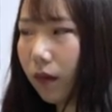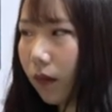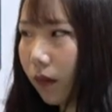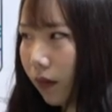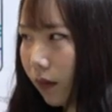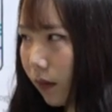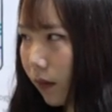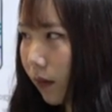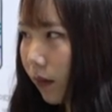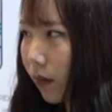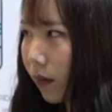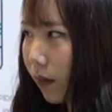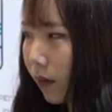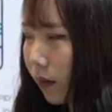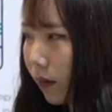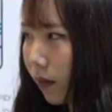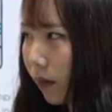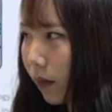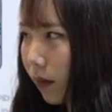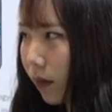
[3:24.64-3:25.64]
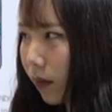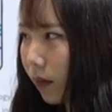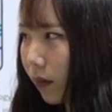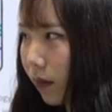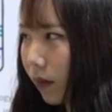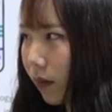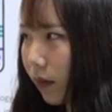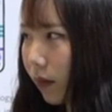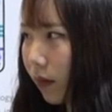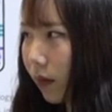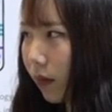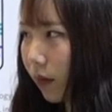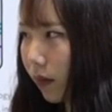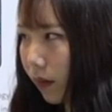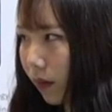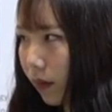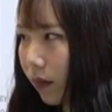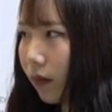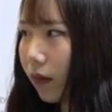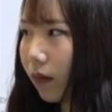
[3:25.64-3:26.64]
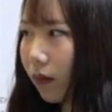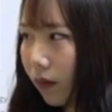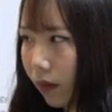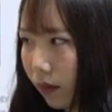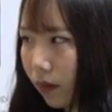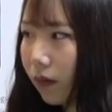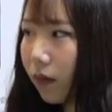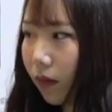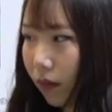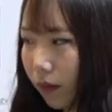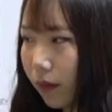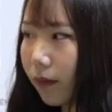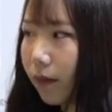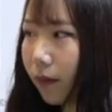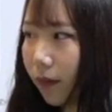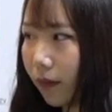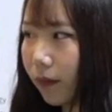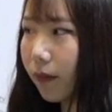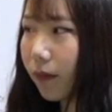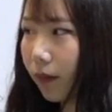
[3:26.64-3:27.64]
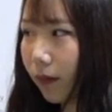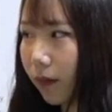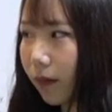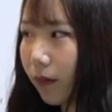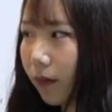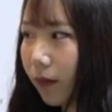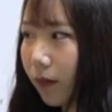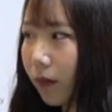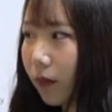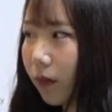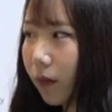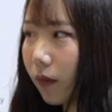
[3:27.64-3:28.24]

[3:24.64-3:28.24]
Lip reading: (silent)